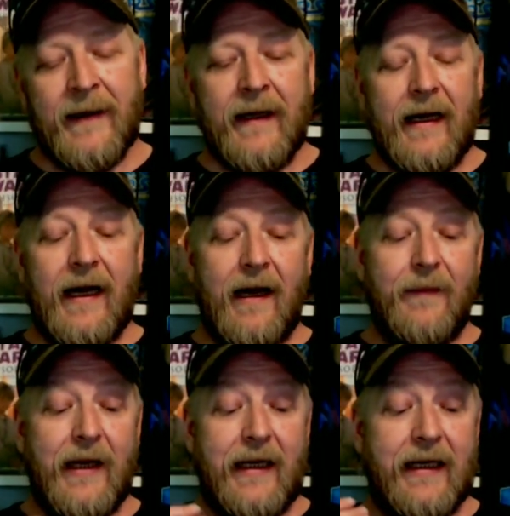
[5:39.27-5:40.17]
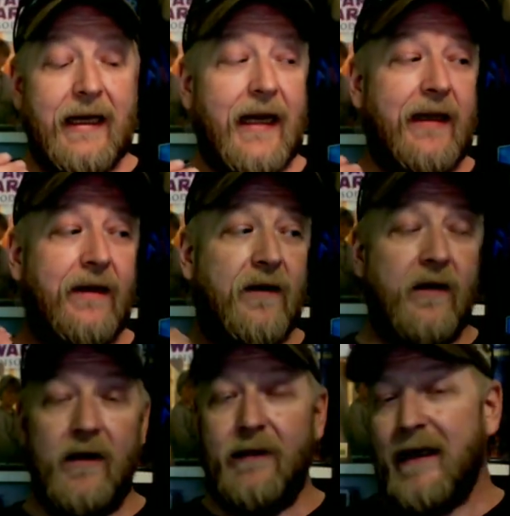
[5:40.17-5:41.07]
And again, it could
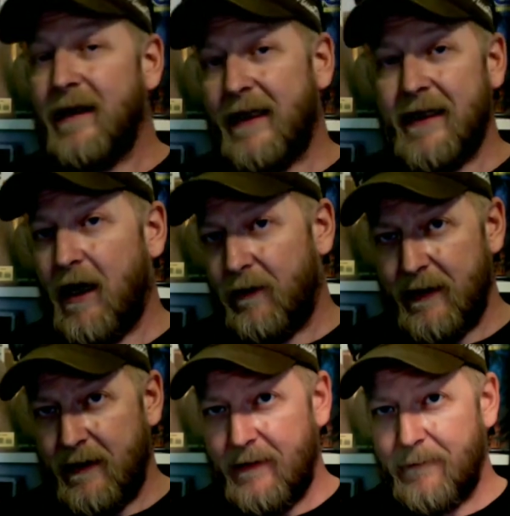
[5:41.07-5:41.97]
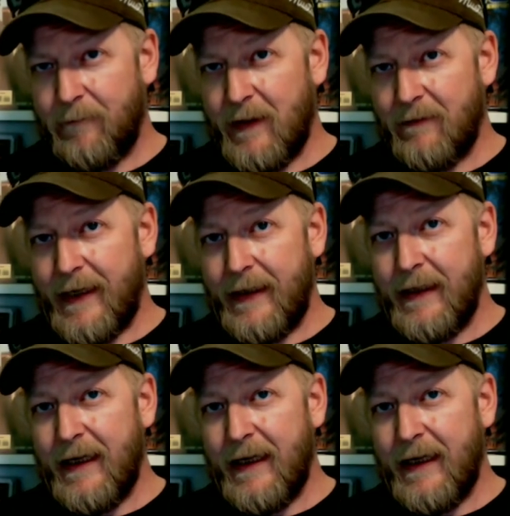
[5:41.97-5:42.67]
be Glenn Talbot, right?